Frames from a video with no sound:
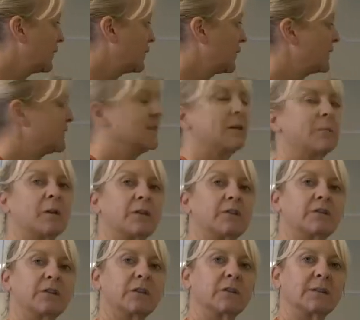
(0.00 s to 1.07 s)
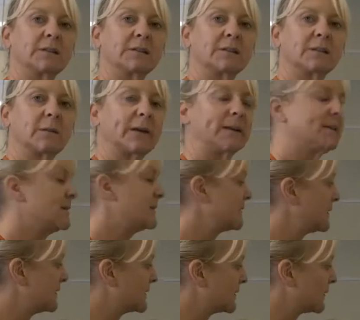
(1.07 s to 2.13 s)
First thing I'm going to do is squeeze
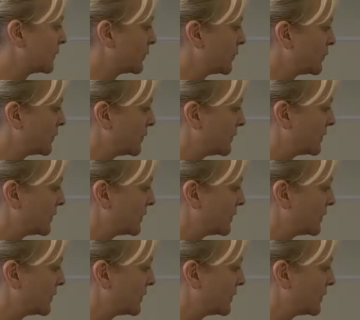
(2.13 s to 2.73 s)
this little